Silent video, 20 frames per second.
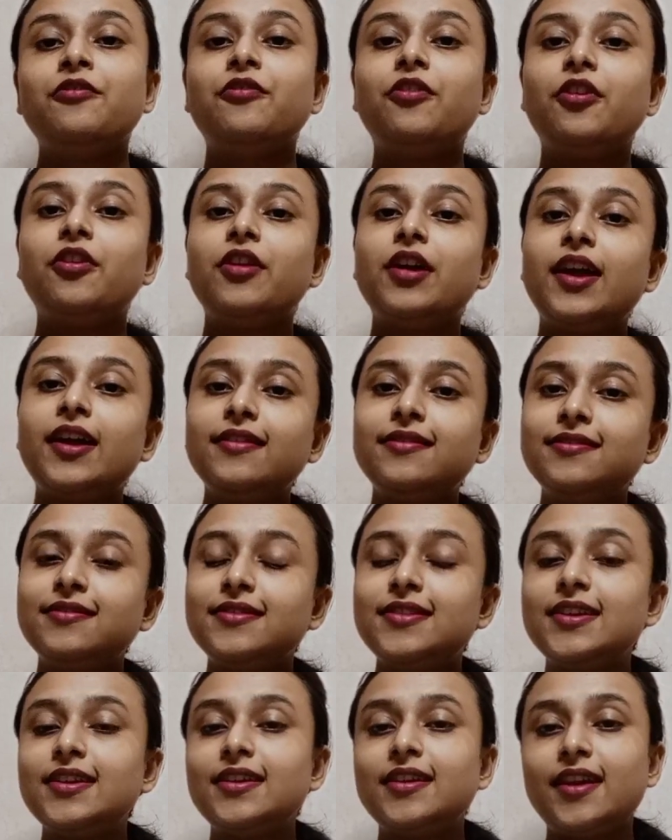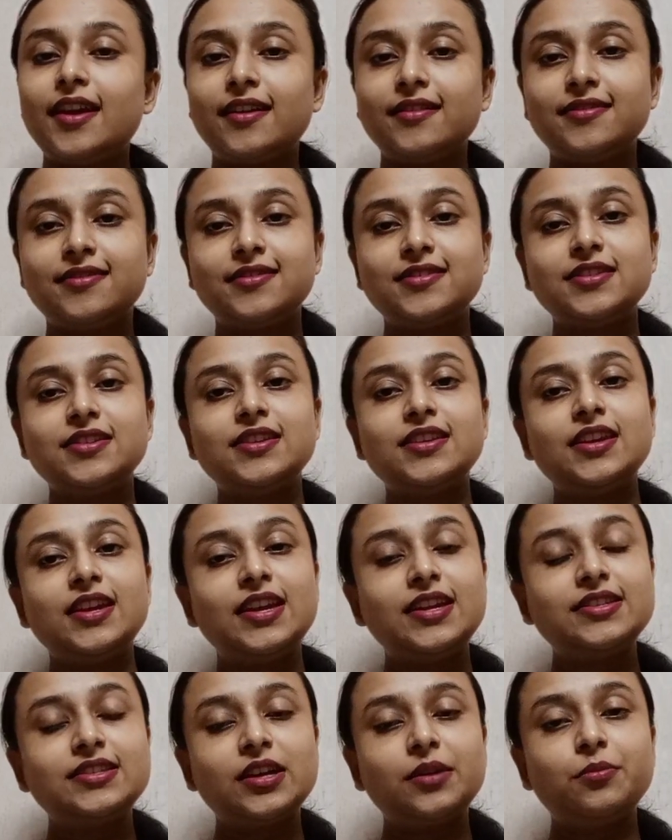For SC, ST,
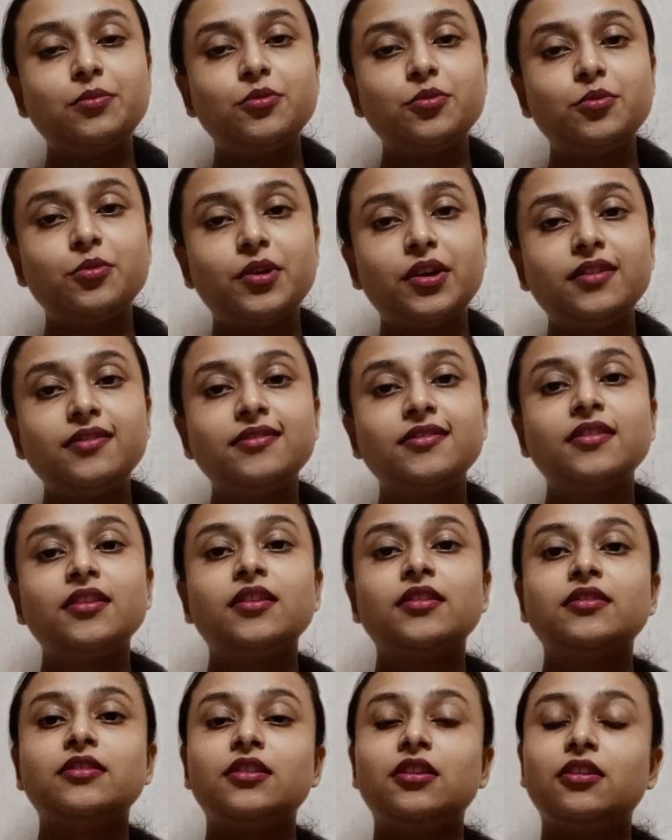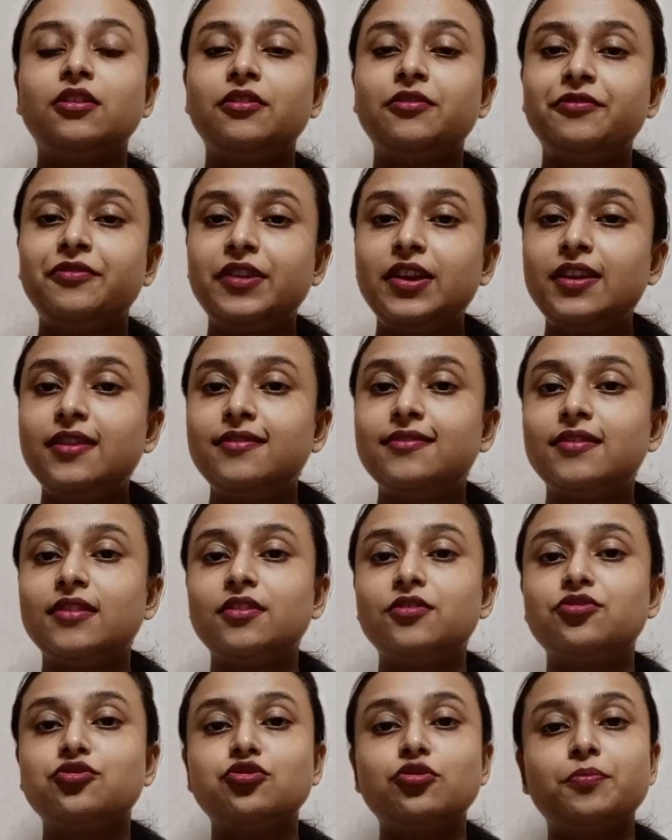EWS, the fees
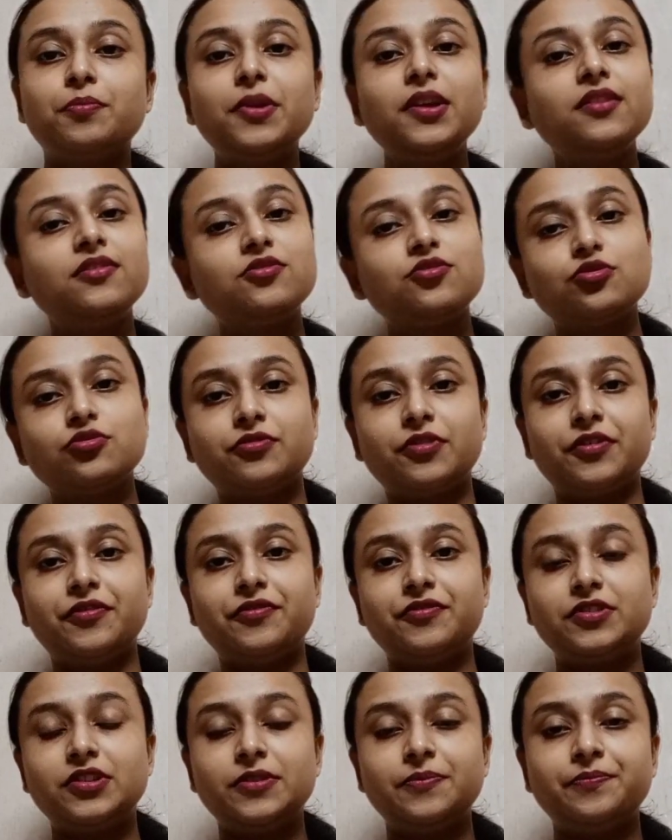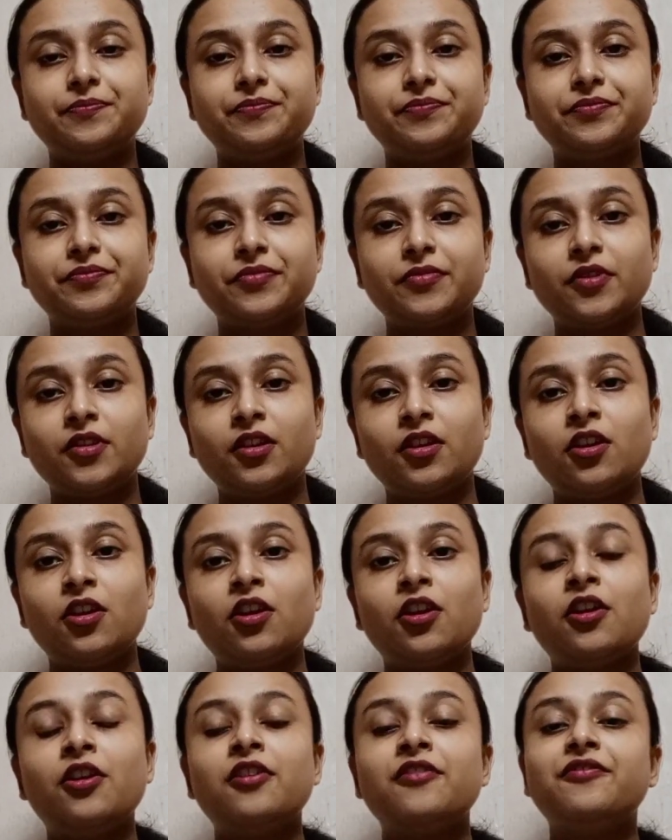is rupees 250.
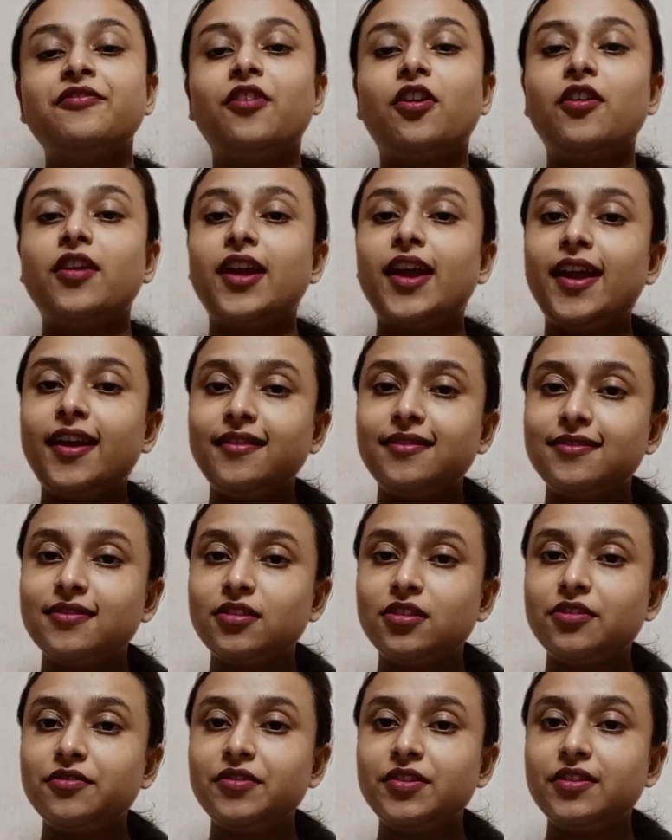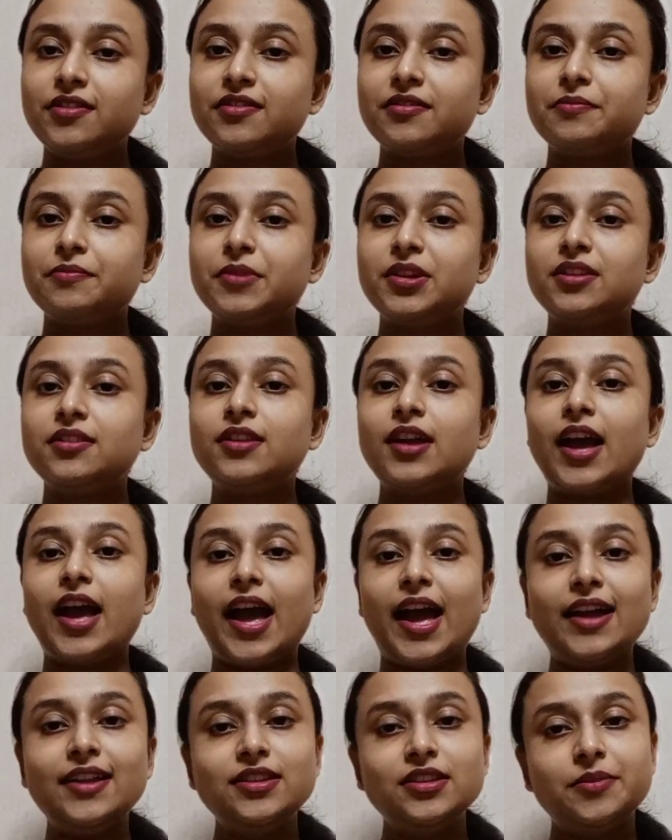For ex-servicemen
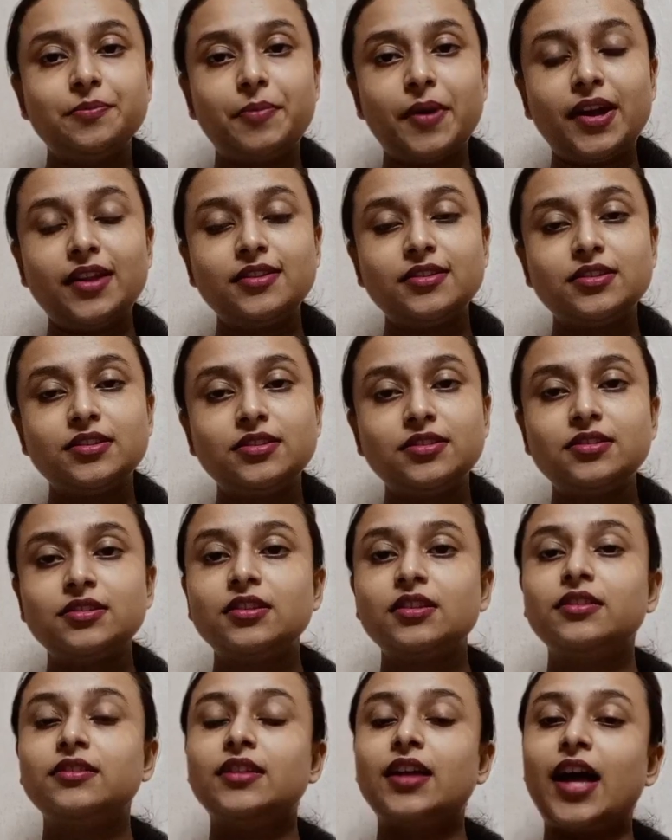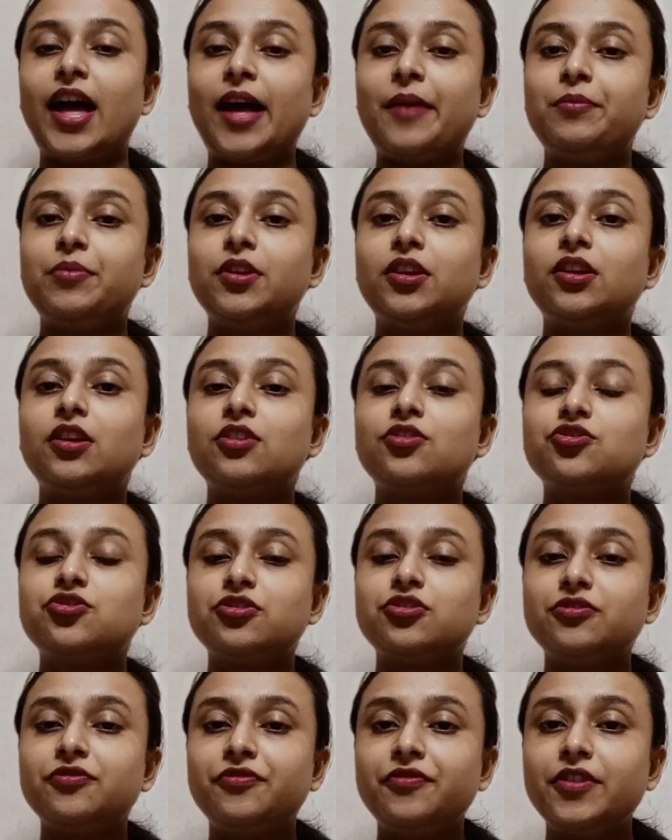and dependent, the
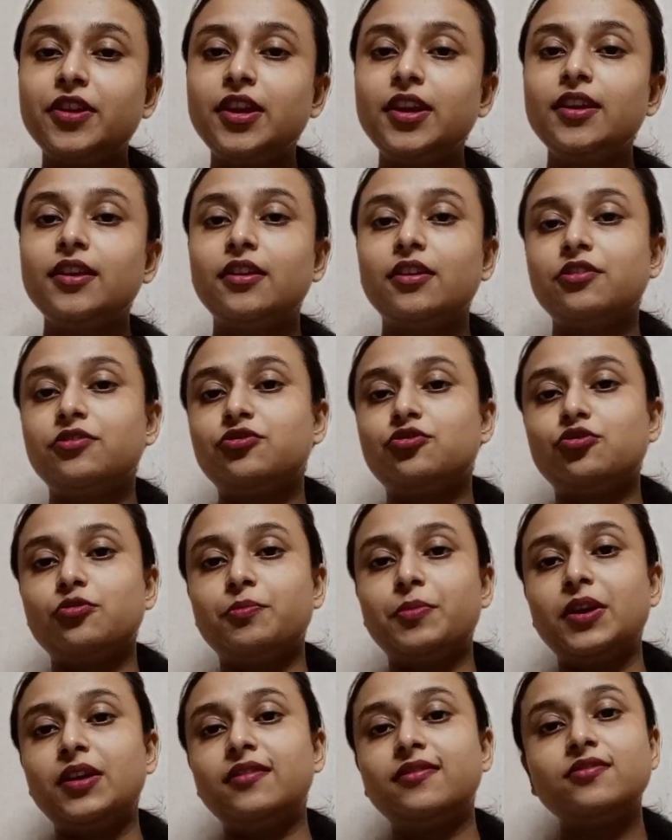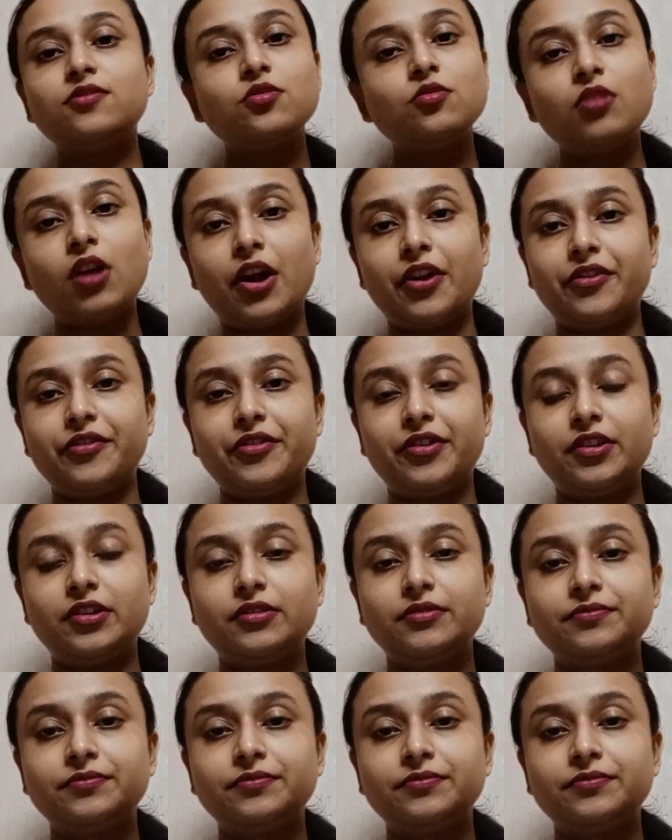application fee is rupees 200.